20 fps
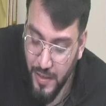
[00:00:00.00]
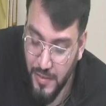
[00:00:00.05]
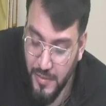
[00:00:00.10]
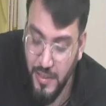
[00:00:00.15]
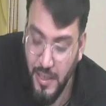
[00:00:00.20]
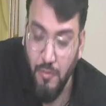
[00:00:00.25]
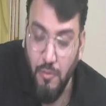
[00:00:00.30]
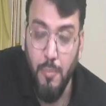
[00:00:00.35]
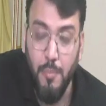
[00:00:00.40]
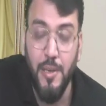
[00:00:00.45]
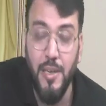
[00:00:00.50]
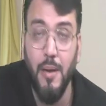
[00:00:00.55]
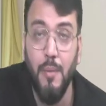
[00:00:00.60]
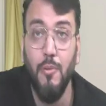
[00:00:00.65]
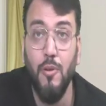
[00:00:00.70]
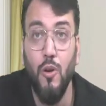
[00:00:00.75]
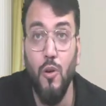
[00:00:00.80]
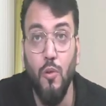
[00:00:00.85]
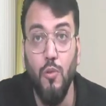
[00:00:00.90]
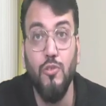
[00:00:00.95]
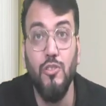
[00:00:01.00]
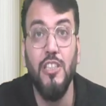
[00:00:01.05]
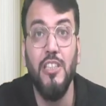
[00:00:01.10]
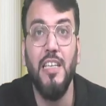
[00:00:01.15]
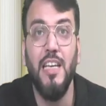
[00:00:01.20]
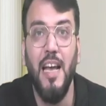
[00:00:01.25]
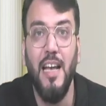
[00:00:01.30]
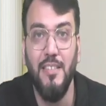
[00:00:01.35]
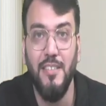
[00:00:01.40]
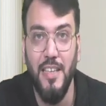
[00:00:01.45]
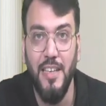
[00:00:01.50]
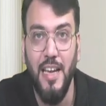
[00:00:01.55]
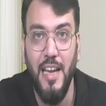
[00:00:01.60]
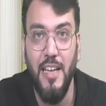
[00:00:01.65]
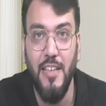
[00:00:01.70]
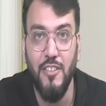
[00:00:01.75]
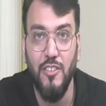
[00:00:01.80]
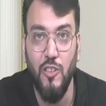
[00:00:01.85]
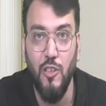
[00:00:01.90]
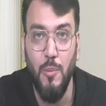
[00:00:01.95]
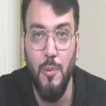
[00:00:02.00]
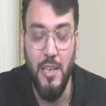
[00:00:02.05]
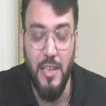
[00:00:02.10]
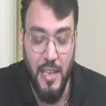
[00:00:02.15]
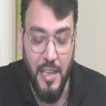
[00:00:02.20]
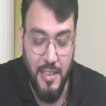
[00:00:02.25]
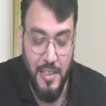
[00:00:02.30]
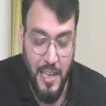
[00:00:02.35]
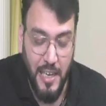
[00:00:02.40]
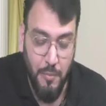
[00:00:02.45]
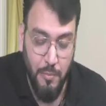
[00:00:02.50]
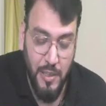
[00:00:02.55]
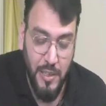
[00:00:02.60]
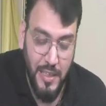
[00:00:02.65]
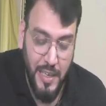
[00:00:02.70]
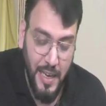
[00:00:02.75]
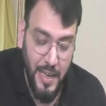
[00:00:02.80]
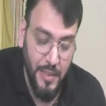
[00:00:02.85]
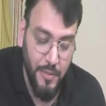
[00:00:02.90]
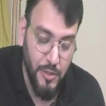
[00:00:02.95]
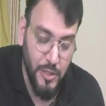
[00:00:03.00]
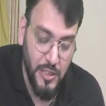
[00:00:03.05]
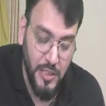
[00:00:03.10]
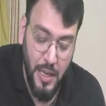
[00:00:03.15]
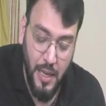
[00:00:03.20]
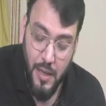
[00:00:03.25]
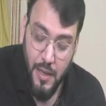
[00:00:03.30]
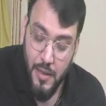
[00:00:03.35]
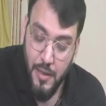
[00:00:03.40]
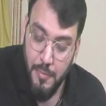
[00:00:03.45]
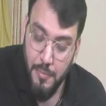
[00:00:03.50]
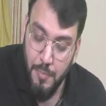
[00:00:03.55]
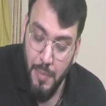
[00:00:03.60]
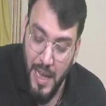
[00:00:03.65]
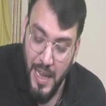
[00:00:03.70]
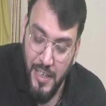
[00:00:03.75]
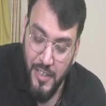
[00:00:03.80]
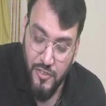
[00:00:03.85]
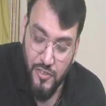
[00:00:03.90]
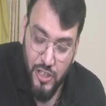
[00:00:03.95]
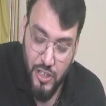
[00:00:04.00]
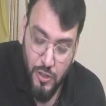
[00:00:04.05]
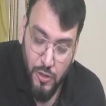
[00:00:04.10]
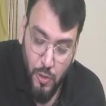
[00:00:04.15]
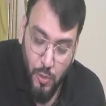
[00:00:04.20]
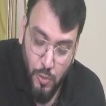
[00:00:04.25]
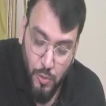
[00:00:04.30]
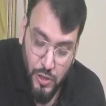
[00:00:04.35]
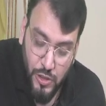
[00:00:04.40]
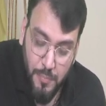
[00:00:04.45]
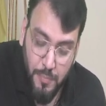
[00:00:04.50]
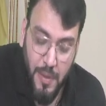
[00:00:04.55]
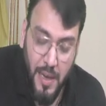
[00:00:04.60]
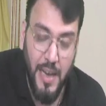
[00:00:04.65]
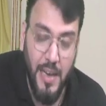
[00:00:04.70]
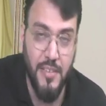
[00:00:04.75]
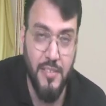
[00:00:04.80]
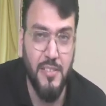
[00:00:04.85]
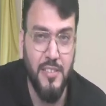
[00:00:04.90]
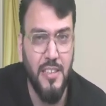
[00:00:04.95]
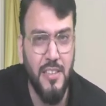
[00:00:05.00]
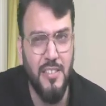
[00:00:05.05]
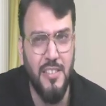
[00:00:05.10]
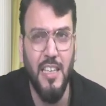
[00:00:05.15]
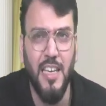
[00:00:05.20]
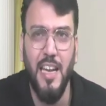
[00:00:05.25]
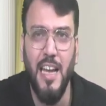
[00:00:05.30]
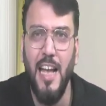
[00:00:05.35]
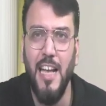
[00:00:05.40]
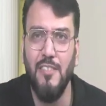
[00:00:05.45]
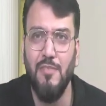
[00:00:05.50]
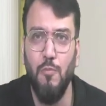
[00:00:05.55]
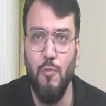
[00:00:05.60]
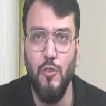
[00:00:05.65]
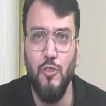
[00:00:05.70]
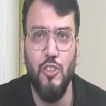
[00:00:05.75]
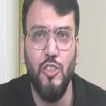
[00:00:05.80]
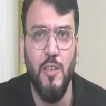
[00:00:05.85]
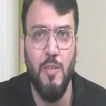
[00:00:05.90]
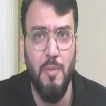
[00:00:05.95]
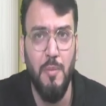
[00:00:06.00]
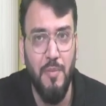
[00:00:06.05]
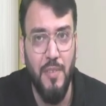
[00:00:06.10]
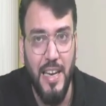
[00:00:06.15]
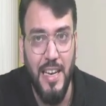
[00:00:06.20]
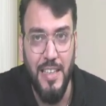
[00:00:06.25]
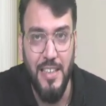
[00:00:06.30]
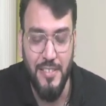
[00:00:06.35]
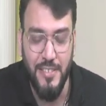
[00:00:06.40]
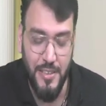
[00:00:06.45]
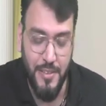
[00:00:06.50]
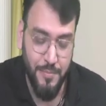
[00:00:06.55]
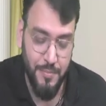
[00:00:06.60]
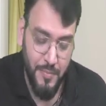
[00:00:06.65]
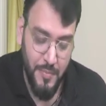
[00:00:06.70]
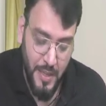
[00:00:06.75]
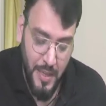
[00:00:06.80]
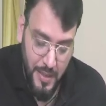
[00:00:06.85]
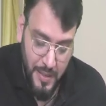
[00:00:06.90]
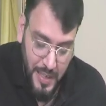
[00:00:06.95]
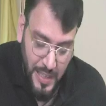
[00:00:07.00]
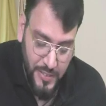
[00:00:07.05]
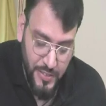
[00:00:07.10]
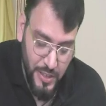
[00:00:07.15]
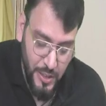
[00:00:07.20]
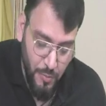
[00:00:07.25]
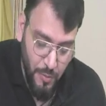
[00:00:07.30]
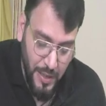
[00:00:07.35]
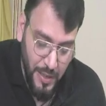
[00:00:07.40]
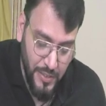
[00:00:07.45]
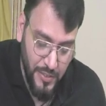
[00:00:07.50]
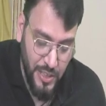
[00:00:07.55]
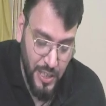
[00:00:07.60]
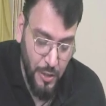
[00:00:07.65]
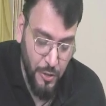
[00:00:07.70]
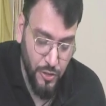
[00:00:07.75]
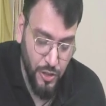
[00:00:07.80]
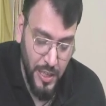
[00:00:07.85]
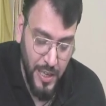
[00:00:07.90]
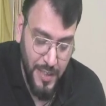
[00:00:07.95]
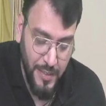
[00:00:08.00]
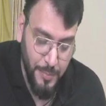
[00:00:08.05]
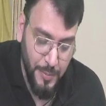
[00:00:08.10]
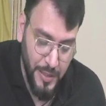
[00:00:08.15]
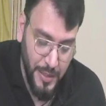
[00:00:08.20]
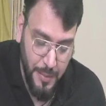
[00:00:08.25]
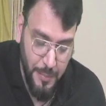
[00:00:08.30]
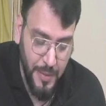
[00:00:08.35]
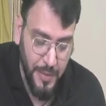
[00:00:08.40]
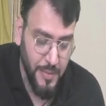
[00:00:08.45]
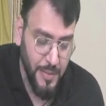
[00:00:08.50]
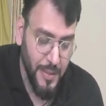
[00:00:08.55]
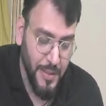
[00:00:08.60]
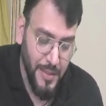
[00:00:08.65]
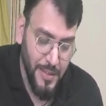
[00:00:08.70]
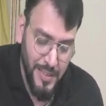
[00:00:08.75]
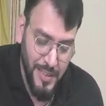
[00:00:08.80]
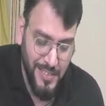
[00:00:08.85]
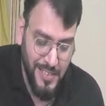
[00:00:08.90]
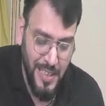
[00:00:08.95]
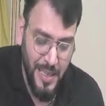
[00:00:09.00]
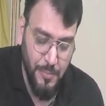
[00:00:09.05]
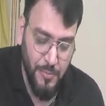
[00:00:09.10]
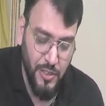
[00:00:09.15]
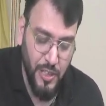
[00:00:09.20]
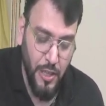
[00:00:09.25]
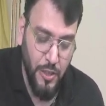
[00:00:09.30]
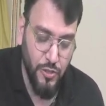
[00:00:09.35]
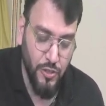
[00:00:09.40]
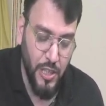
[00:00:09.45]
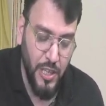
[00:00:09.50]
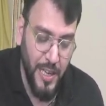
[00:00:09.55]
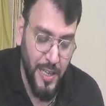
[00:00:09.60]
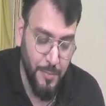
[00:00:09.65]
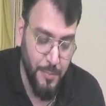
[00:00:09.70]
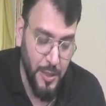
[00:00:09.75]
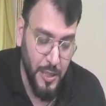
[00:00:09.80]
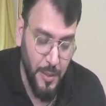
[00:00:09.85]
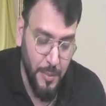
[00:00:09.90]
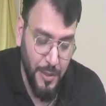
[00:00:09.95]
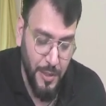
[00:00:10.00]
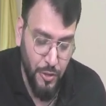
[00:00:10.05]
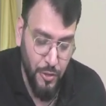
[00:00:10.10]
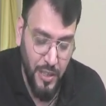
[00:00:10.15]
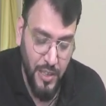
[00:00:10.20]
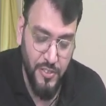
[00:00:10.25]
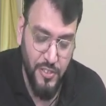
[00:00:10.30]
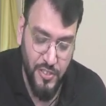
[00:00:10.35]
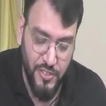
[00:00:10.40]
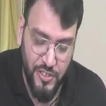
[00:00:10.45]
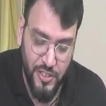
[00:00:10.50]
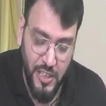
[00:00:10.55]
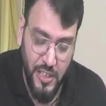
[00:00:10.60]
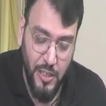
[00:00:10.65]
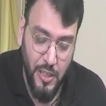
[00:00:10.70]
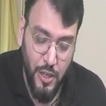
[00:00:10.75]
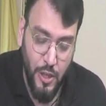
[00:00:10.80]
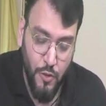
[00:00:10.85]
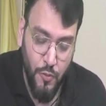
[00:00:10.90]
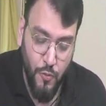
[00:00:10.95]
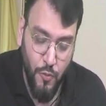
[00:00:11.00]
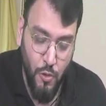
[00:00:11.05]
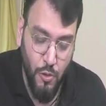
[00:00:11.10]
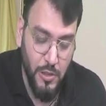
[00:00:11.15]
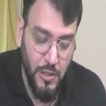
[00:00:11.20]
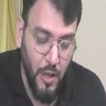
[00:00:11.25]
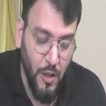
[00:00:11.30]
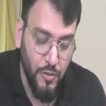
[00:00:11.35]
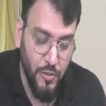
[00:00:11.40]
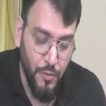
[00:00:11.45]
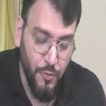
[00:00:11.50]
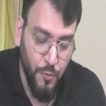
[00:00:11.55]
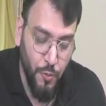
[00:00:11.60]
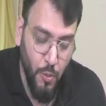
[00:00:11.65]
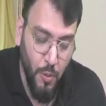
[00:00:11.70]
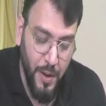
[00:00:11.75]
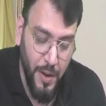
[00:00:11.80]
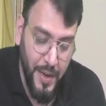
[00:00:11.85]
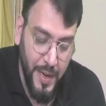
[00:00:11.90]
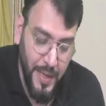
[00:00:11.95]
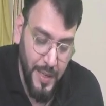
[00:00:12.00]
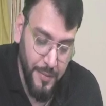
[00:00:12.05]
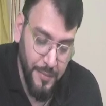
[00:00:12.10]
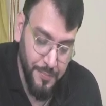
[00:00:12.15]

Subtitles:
That will become closing cash and cash equivalent, and that will tally with the balance sheet closing balance. This is the cash flow statement. Very easy. Let's see what the solution has been given. The same solution has been given. You can just see 4,400.